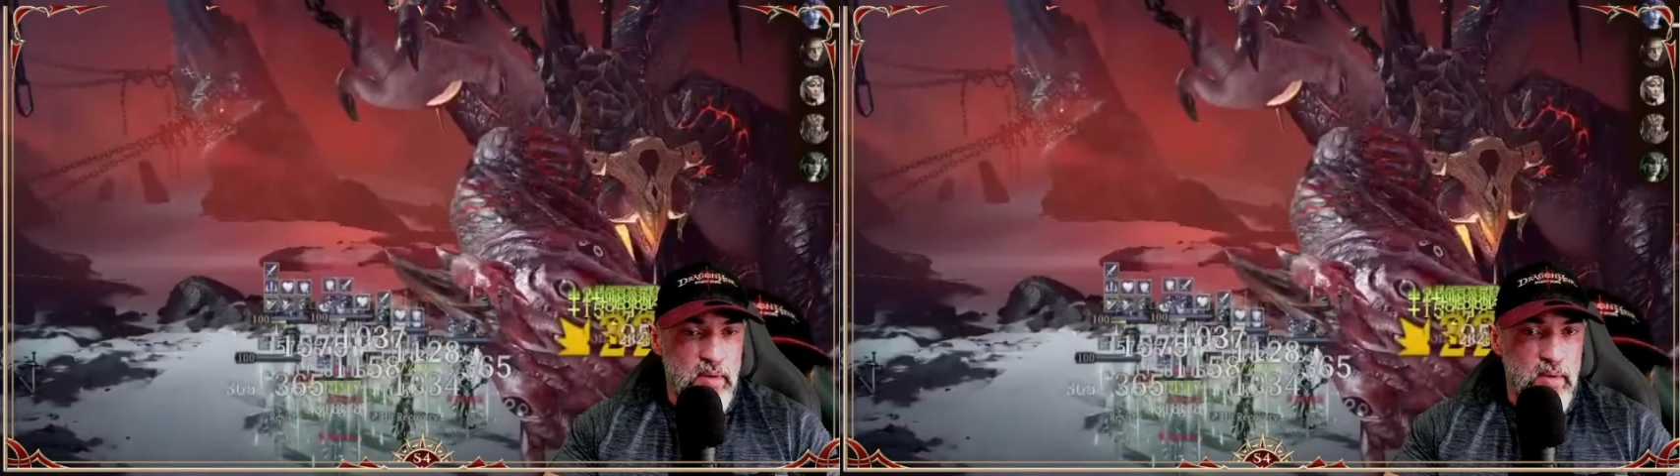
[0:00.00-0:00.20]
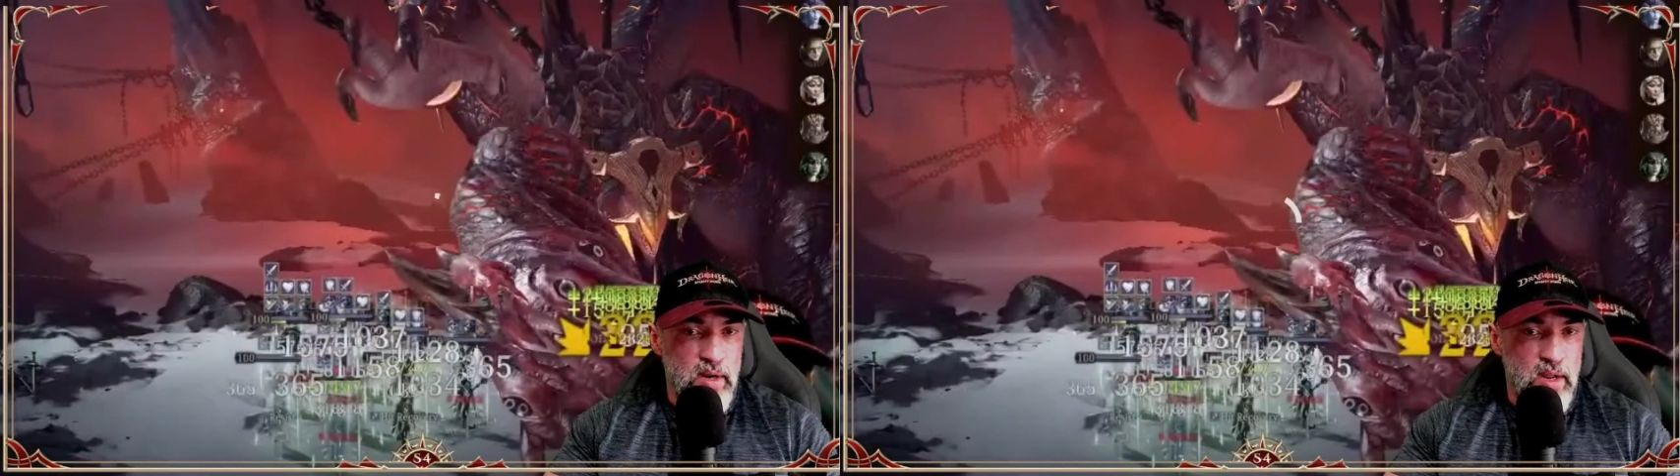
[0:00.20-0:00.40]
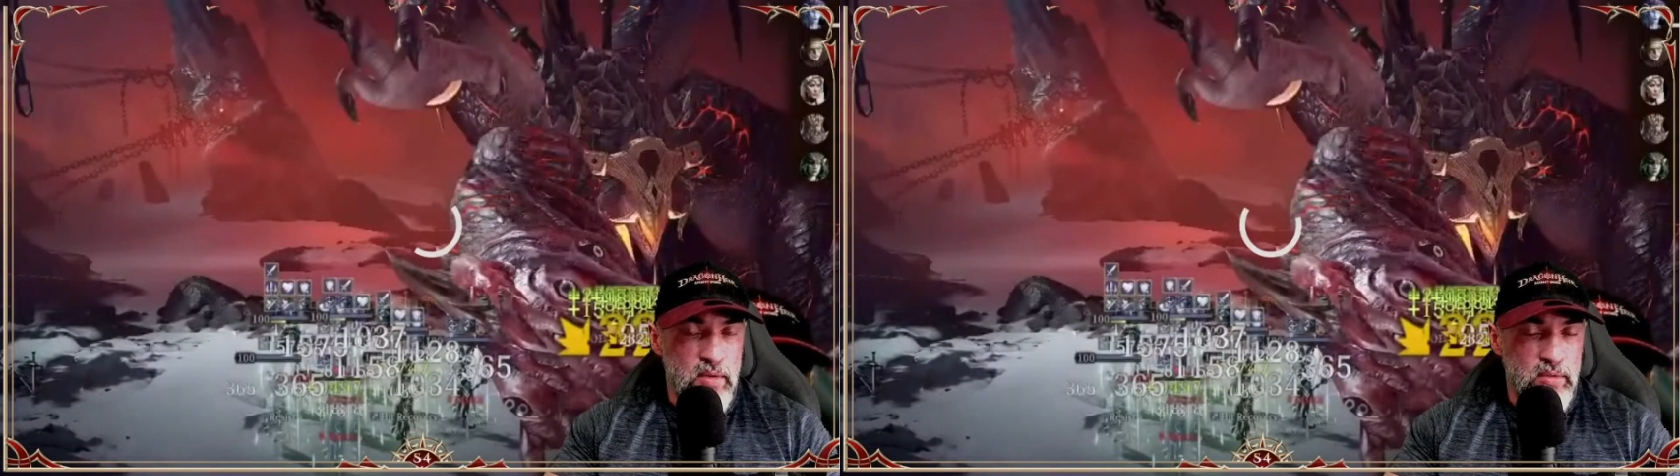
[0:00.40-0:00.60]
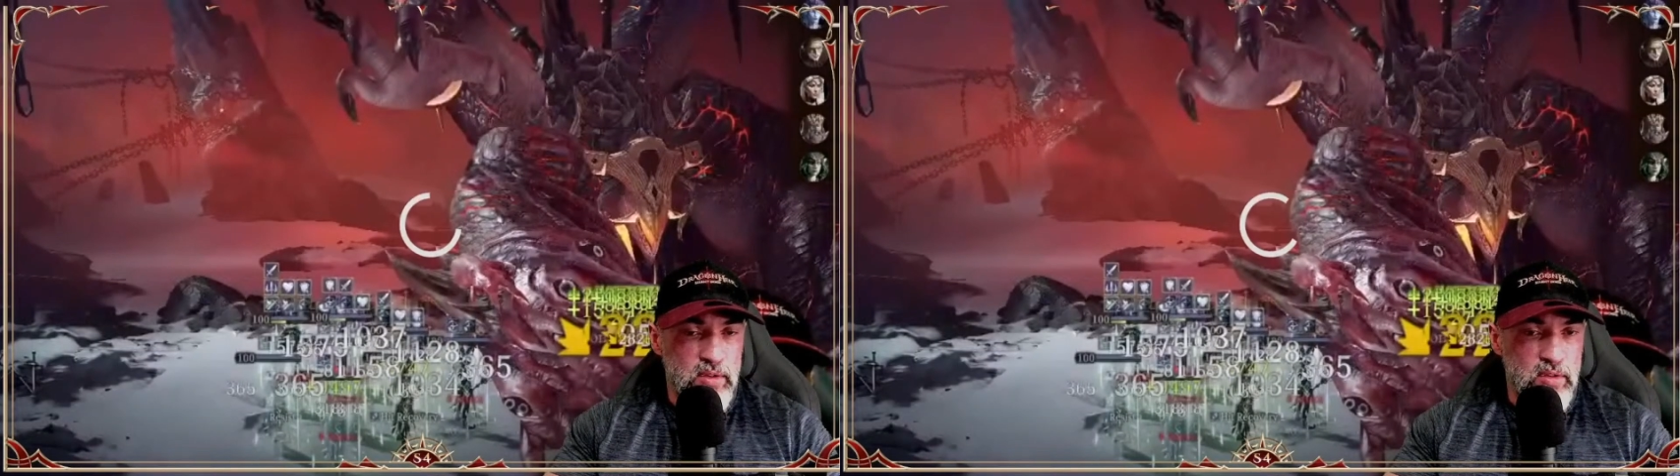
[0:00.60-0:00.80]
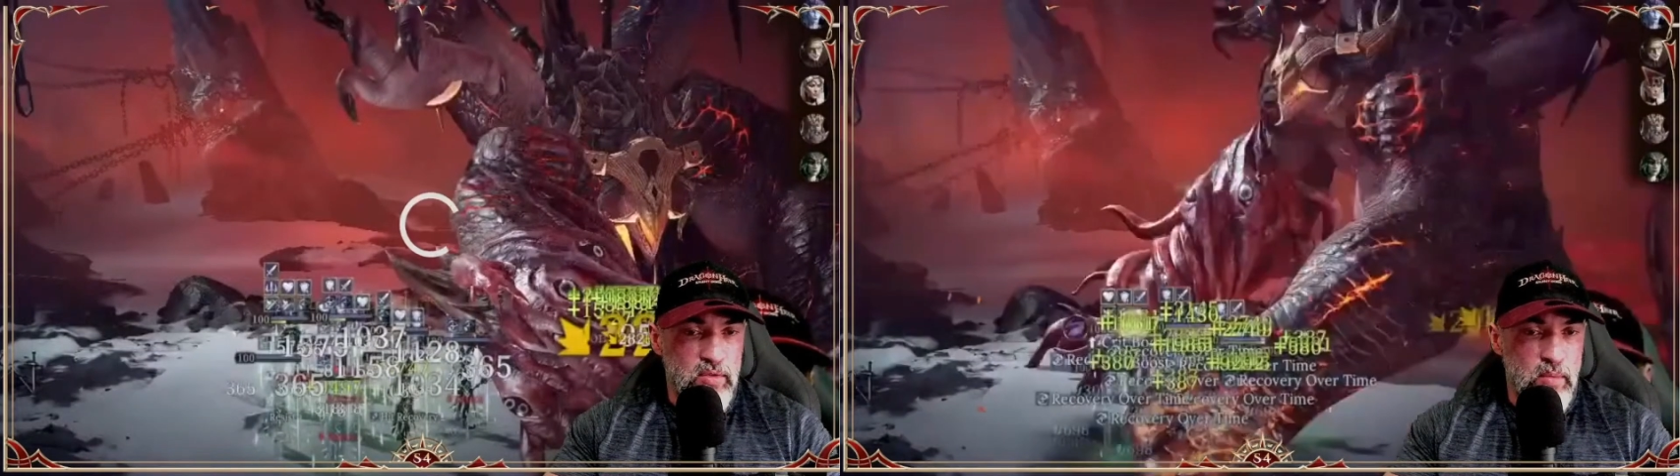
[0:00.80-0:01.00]
you know, when I
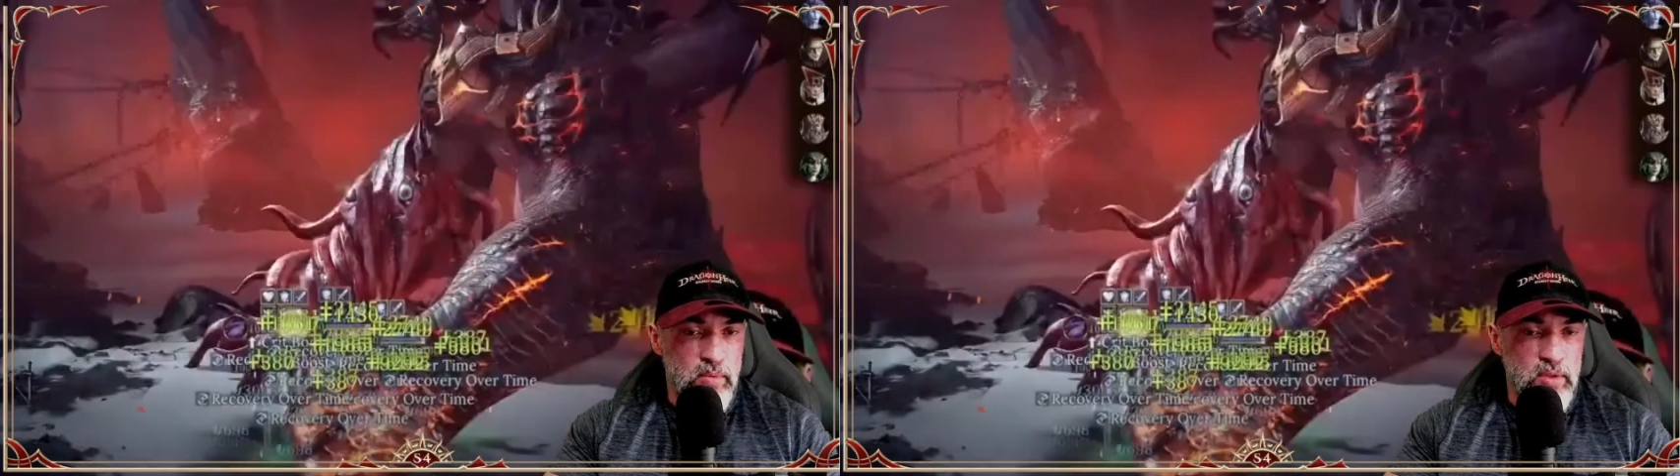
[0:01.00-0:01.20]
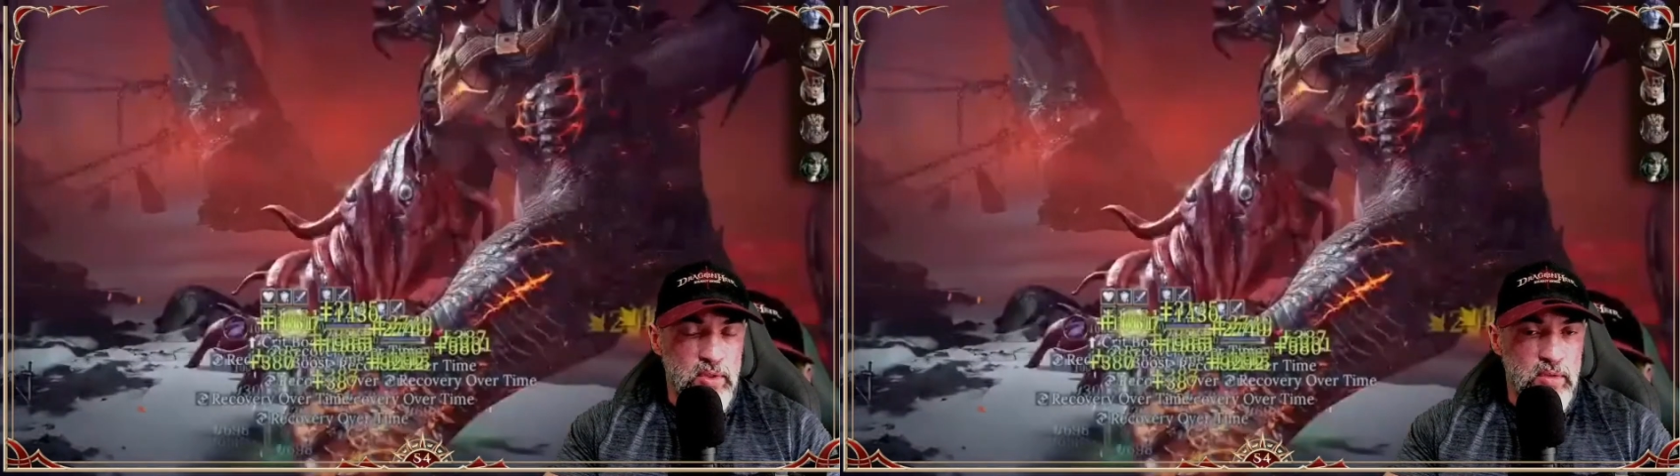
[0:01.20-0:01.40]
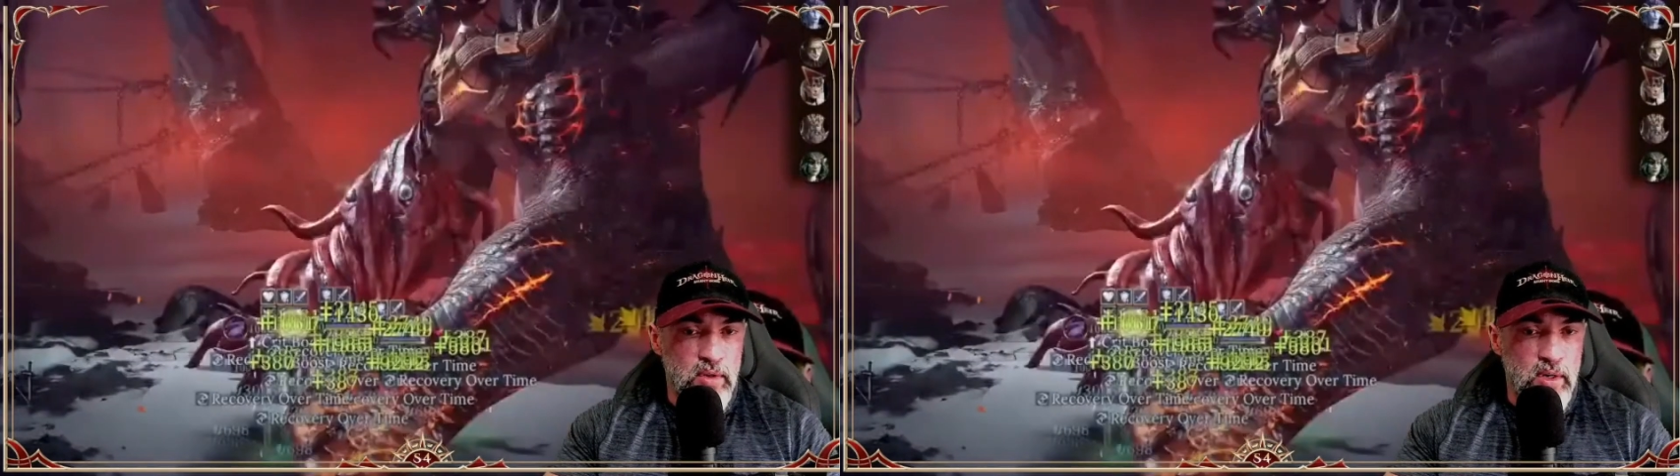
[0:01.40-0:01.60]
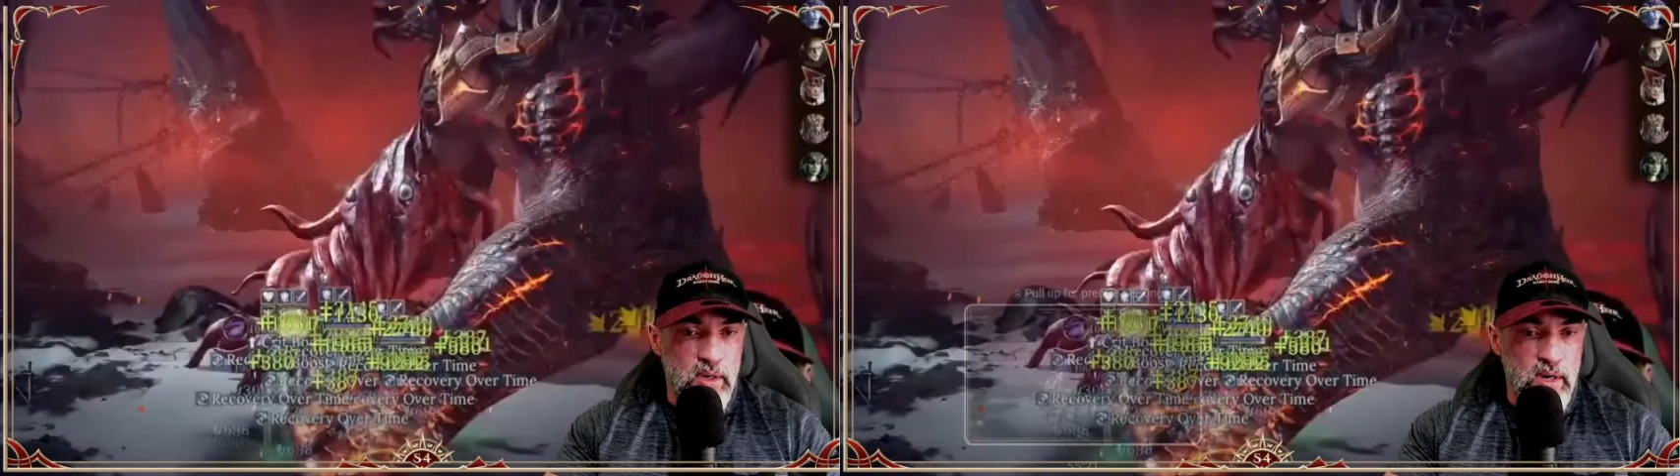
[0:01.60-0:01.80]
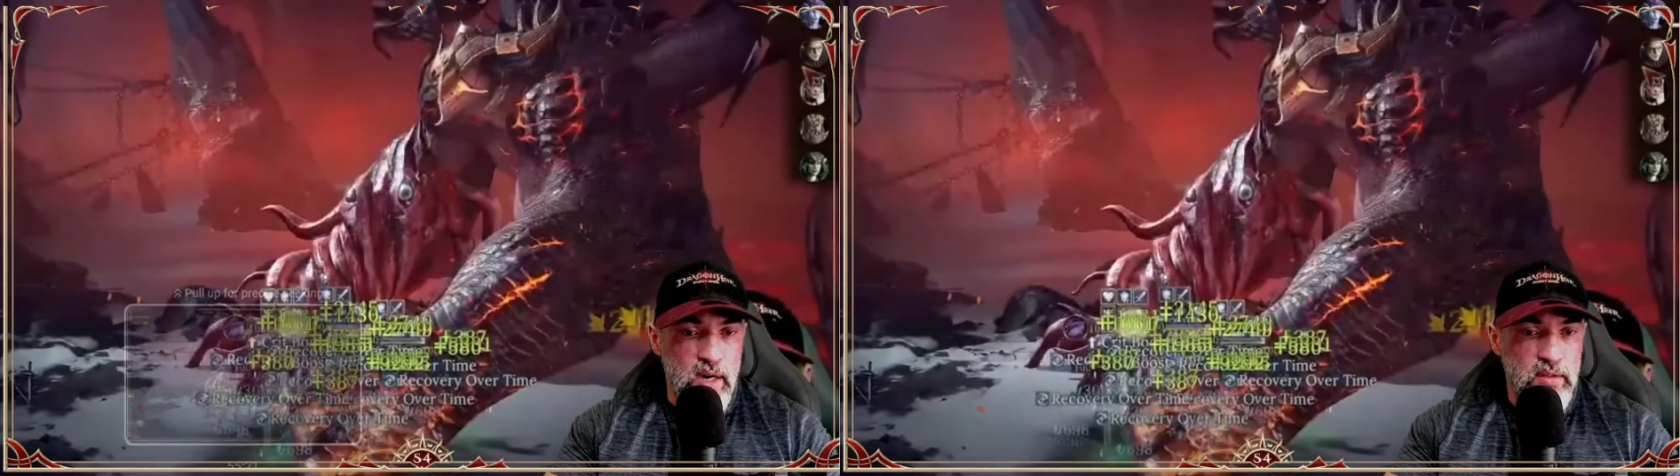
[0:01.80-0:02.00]
used this composition
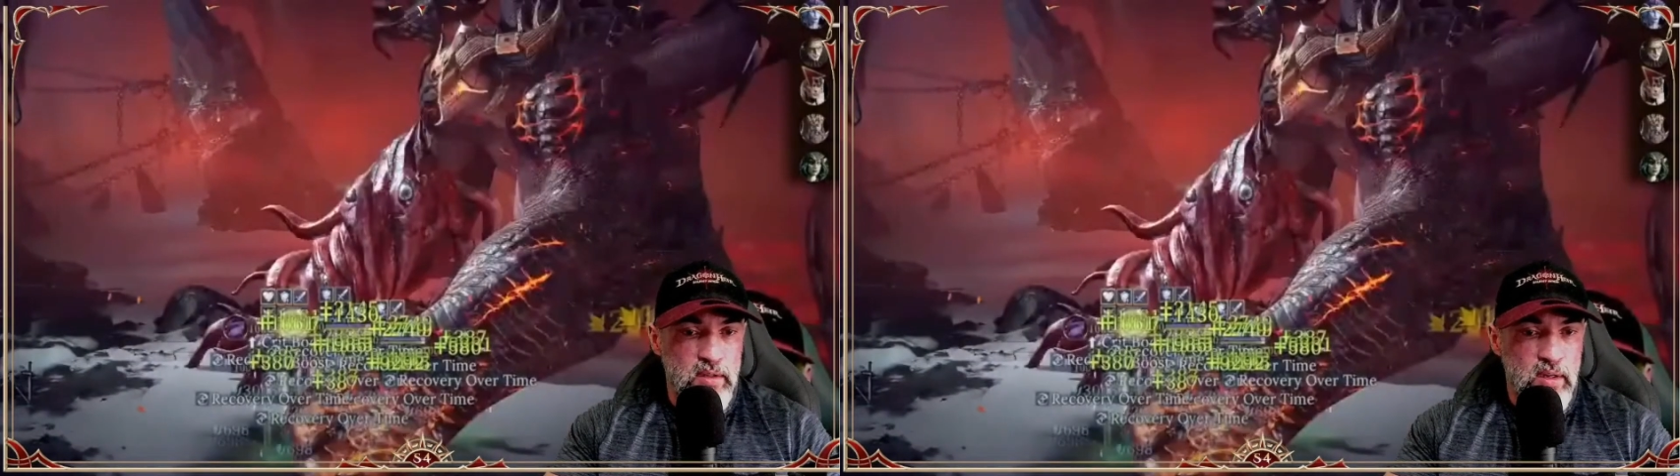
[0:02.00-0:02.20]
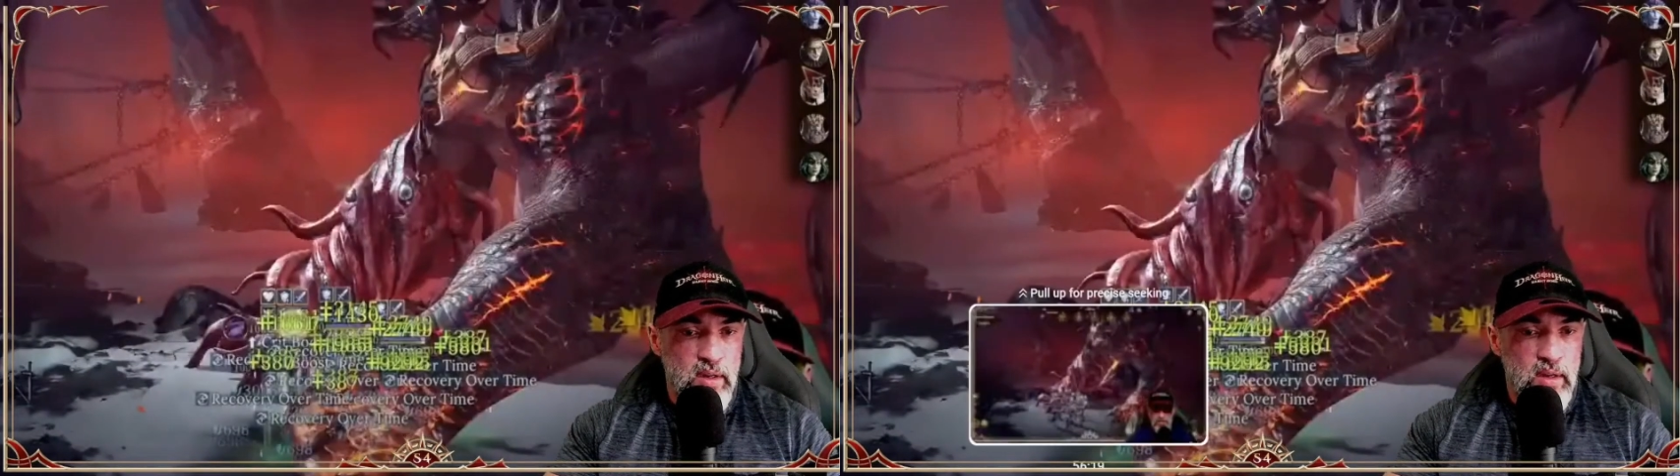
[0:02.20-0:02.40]
here, guys.